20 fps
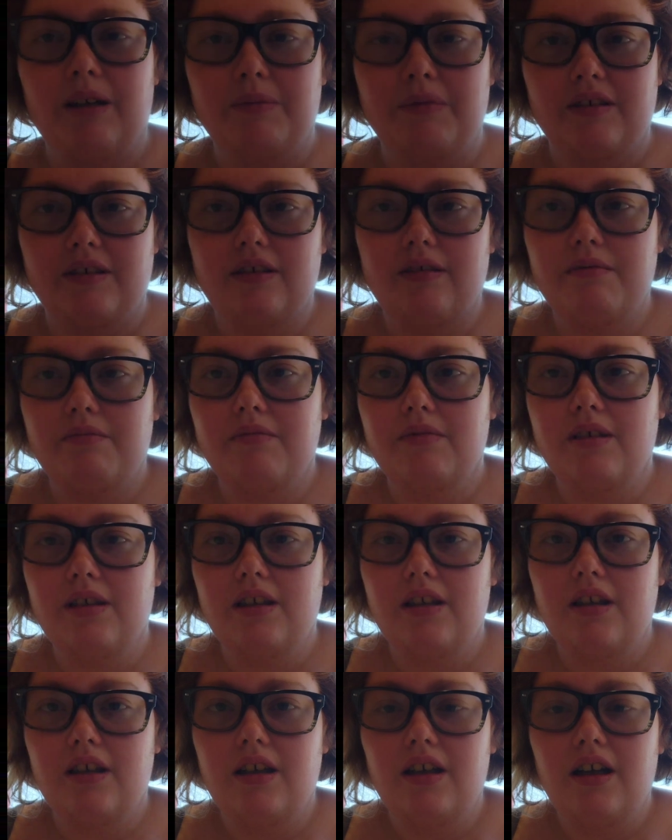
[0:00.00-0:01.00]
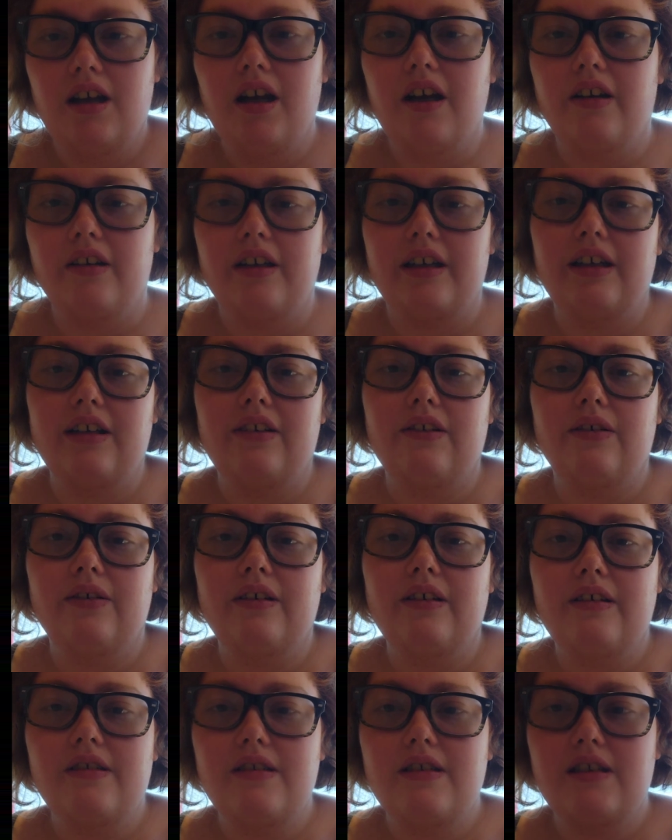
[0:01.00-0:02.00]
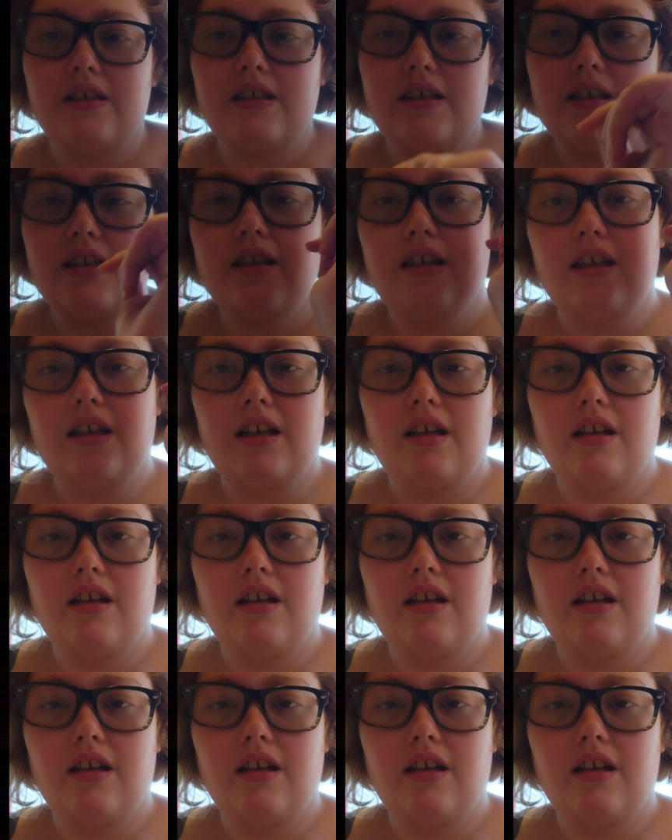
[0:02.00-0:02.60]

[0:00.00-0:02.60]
time is it? all right so it's